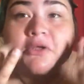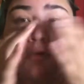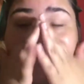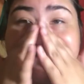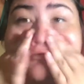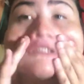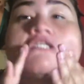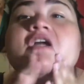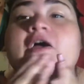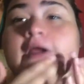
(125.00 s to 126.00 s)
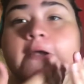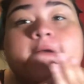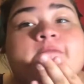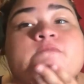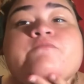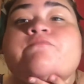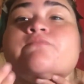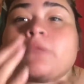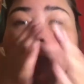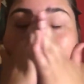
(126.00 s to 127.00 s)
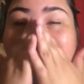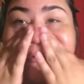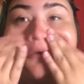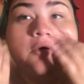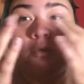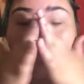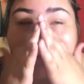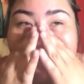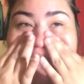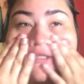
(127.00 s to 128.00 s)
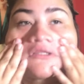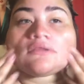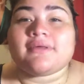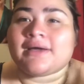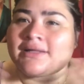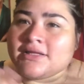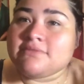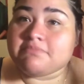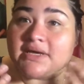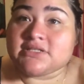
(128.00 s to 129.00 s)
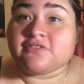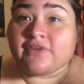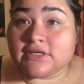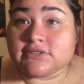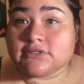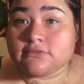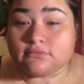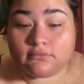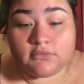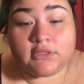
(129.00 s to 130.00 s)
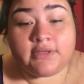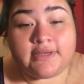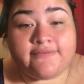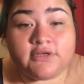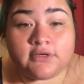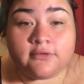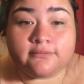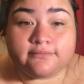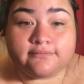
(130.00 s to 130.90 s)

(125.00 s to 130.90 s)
you always want to start with a clean base face. If you don't,